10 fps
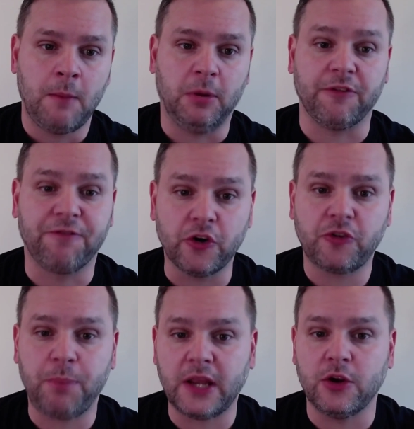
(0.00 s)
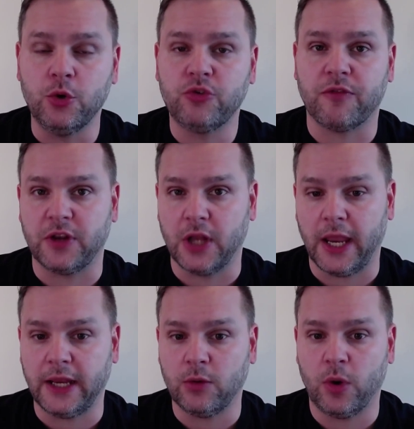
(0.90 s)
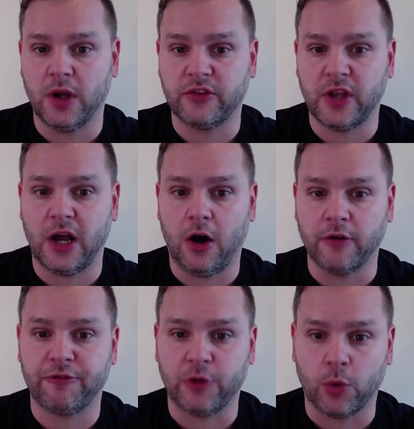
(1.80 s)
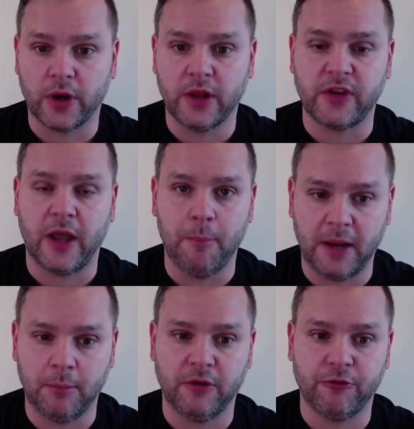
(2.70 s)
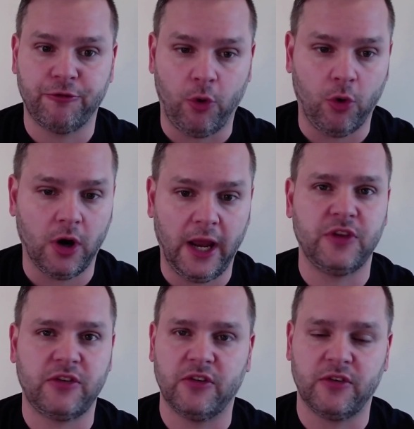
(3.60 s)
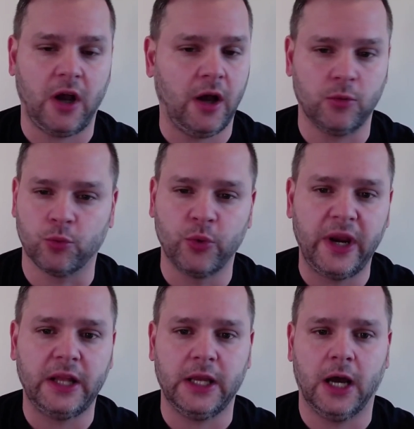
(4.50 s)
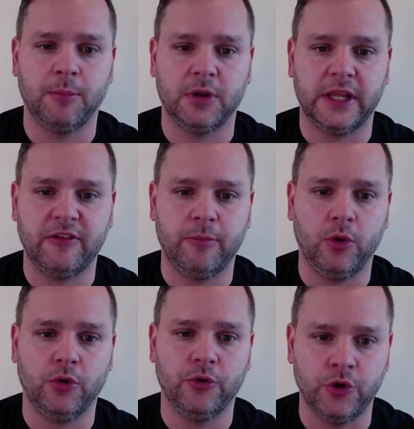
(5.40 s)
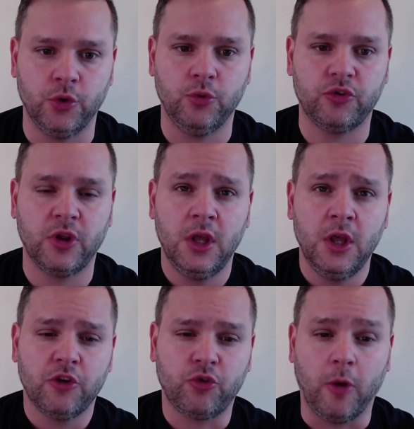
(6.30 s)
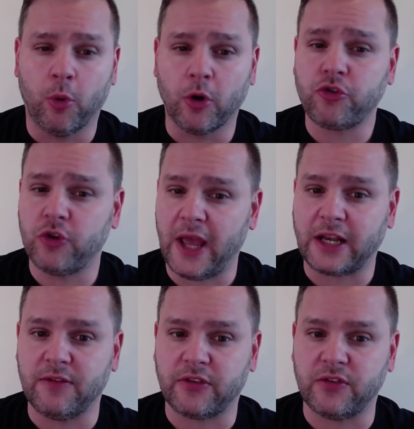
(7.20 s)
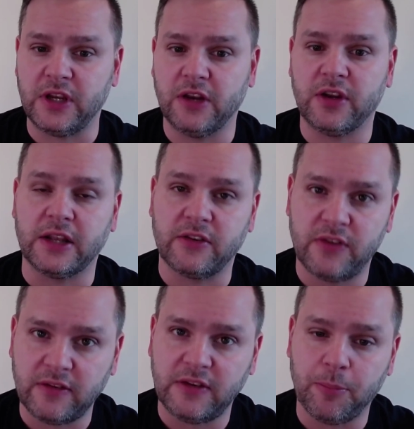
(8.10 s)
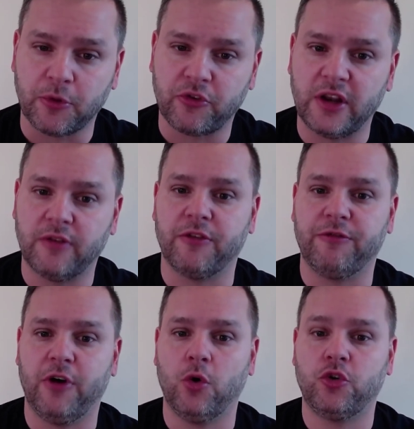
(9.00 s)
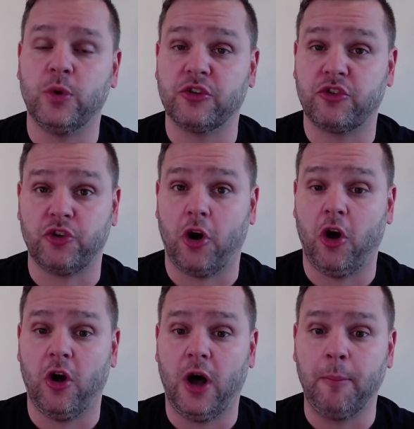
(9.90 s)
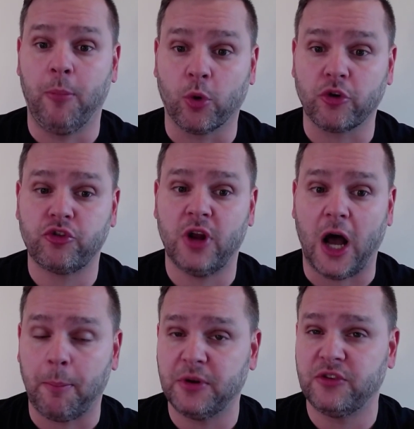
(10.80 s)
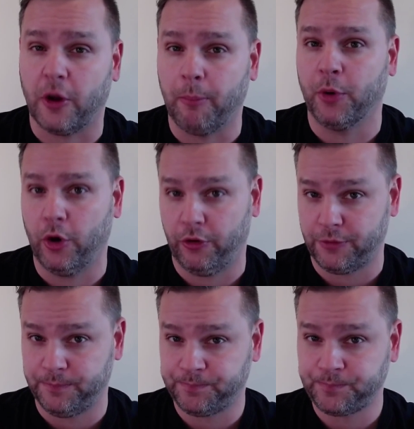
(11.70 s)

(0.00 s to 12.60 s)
But the first big news of the night was on Florida's Amendment 4. This is really unbelievable news. So abortion activists needed to get 60% of the vote to install abortion up until birth